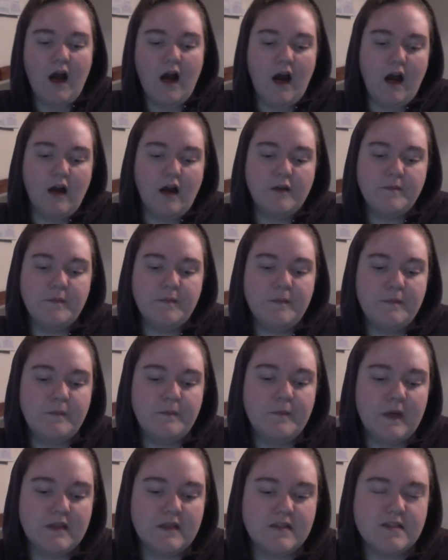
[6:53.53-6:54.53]

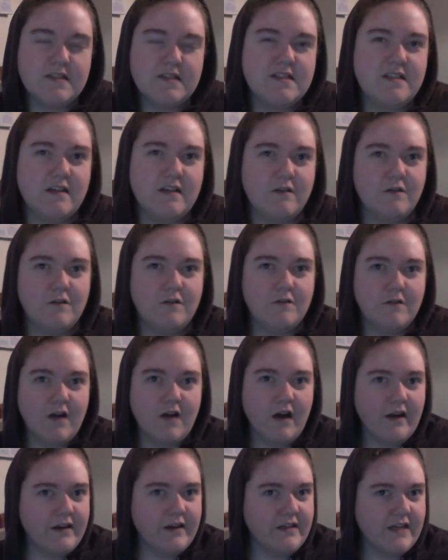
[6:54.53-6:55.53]
I'm still
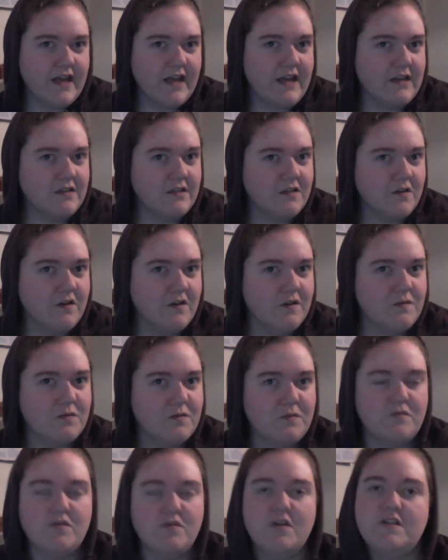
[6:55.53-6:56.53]
kind of getting to grips
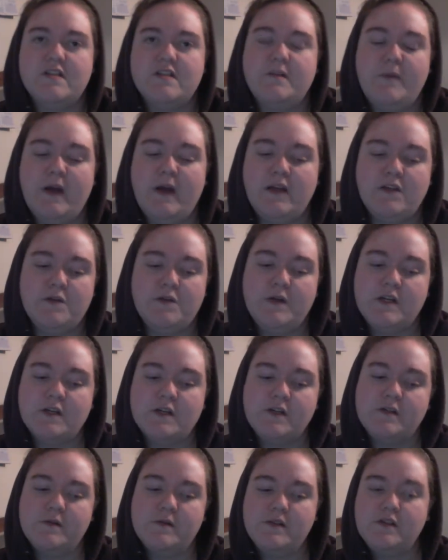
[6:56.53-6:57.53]
with trusting my
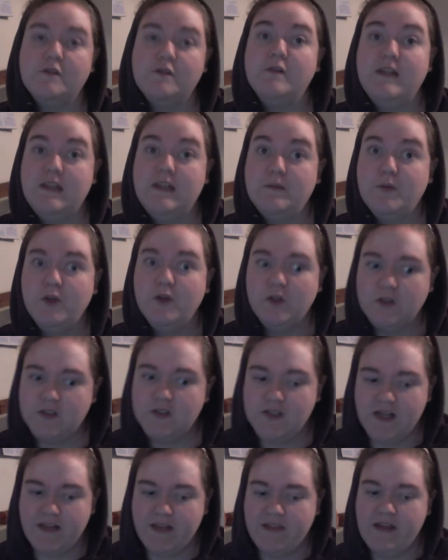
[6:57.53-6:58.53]
intuition, so I do need the
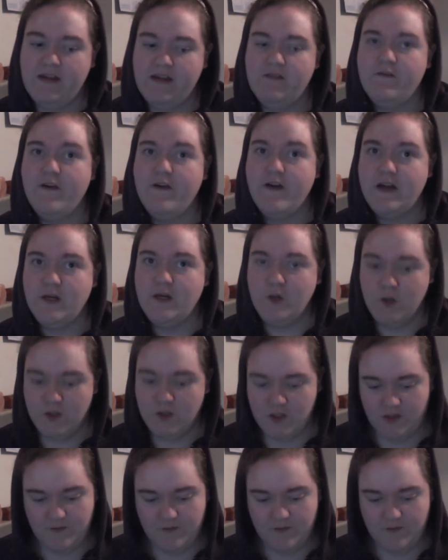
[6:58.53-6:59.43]
books, and they're very good.